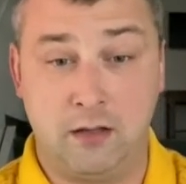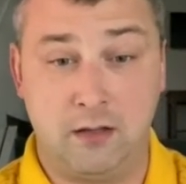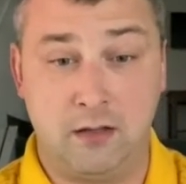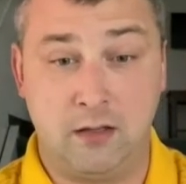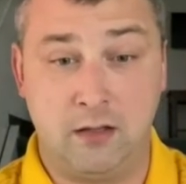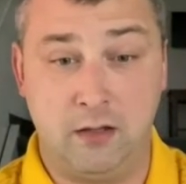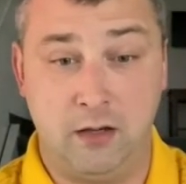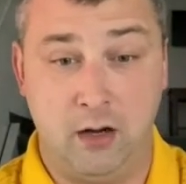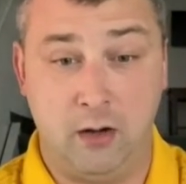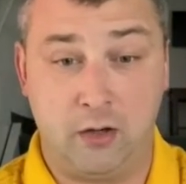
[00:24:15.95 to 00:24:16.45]

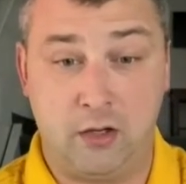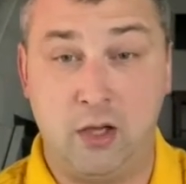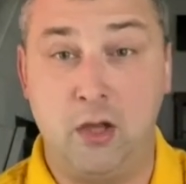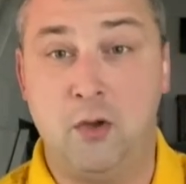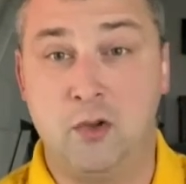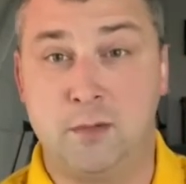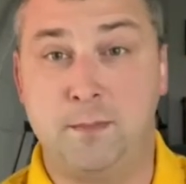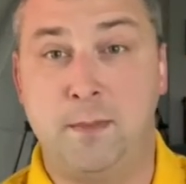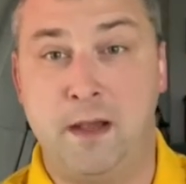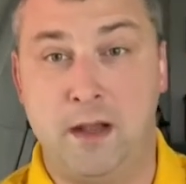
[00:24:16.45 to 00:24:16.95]
you know,
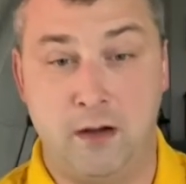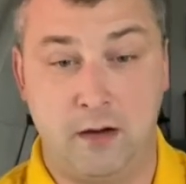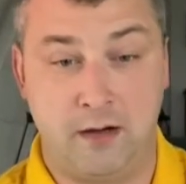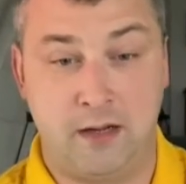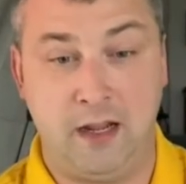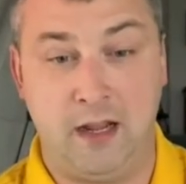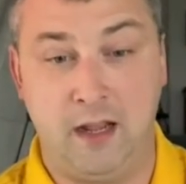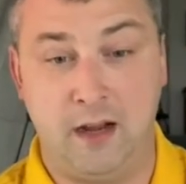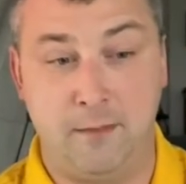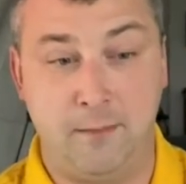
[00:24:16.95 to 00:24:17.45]
accused Peter
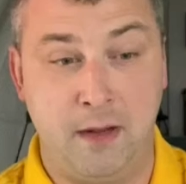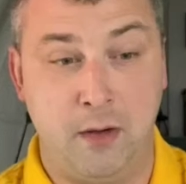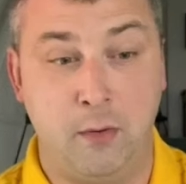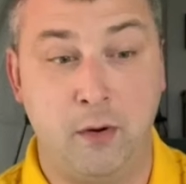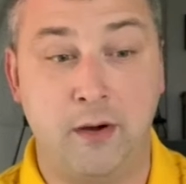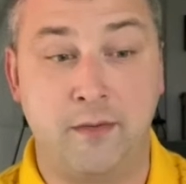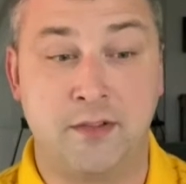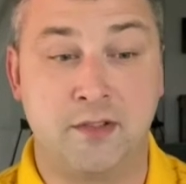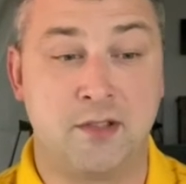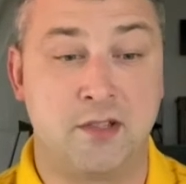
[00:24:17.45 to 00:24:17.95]
again of being
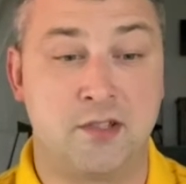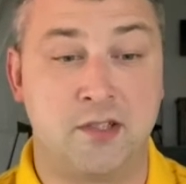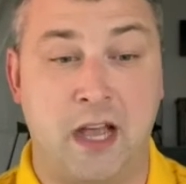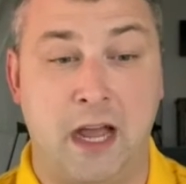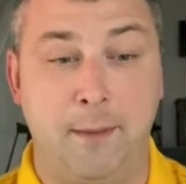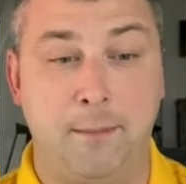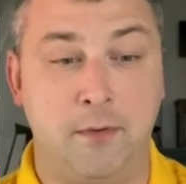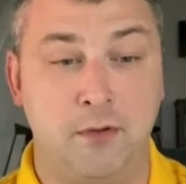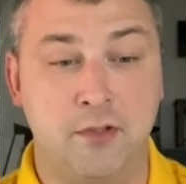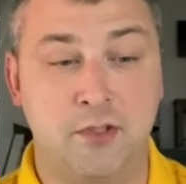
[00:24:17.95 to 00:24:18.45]
one of his
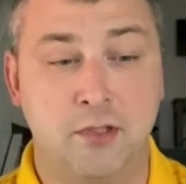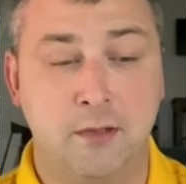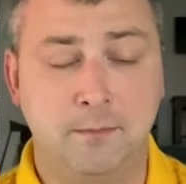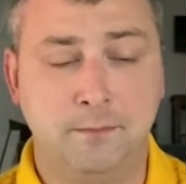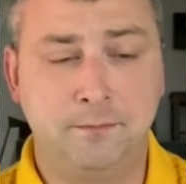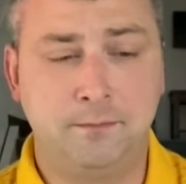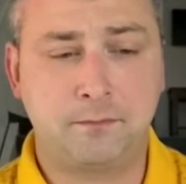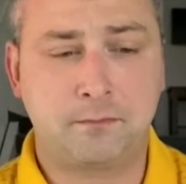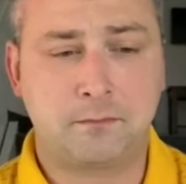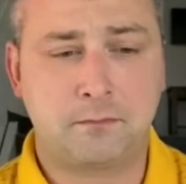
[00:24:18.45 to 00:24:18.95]
disciples.
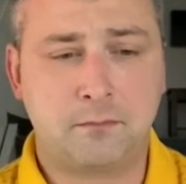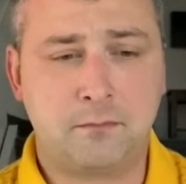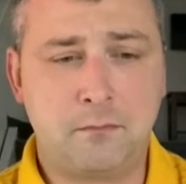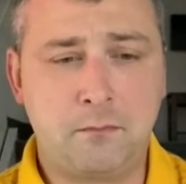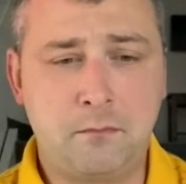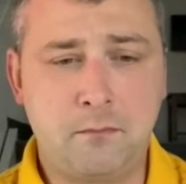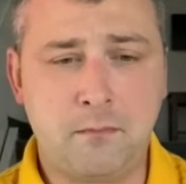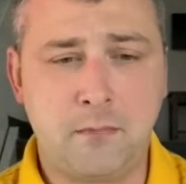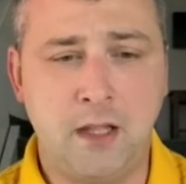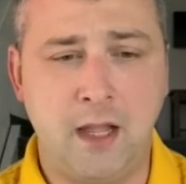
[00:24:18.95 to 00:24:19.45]

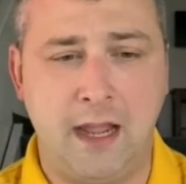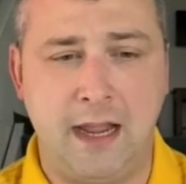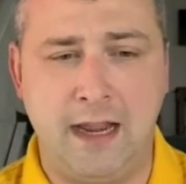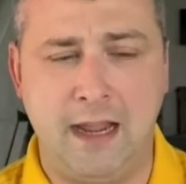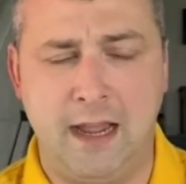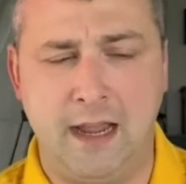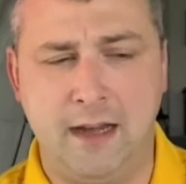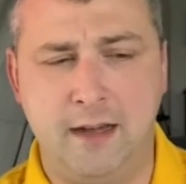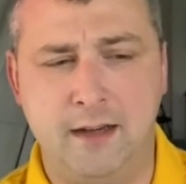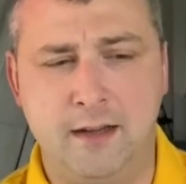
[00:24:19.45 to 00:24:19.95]

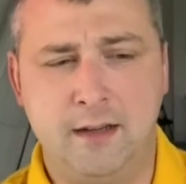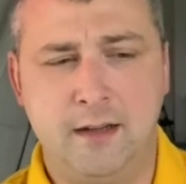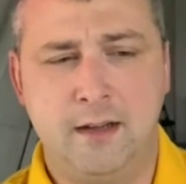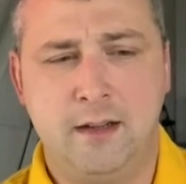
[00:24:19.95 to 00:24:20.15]
And,